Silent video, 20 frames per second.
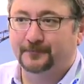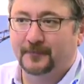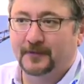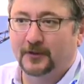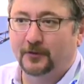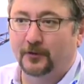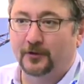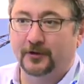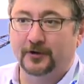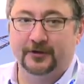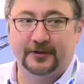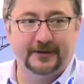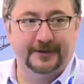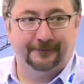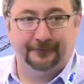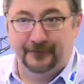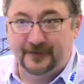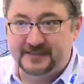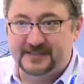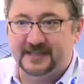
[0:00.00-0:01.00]
or
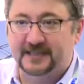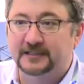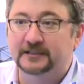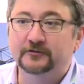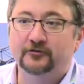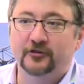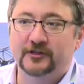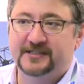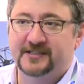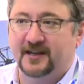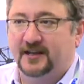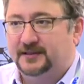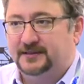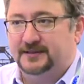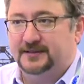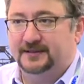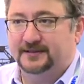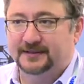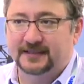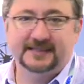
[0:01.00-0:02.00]
physical
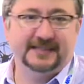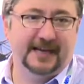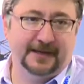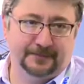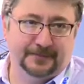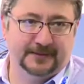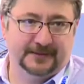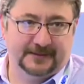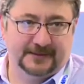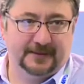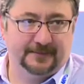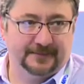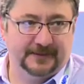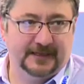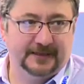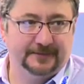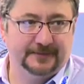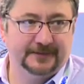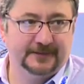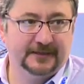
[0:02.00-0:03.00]
results. This happens
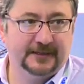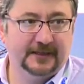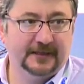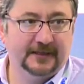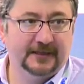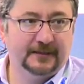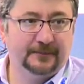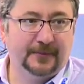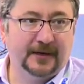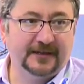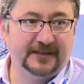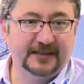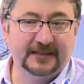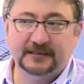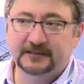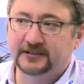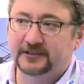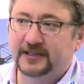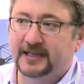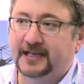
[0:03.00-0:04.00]
sometimes.
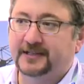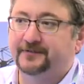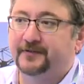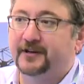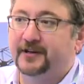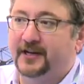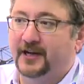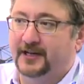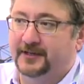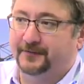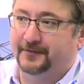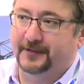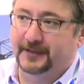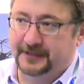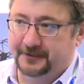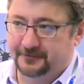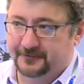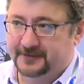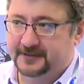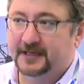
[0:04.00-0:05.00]
particularly at very high
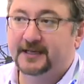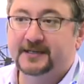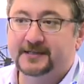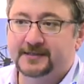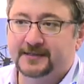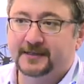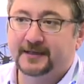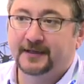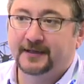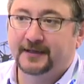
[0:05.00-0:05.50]
frequencies.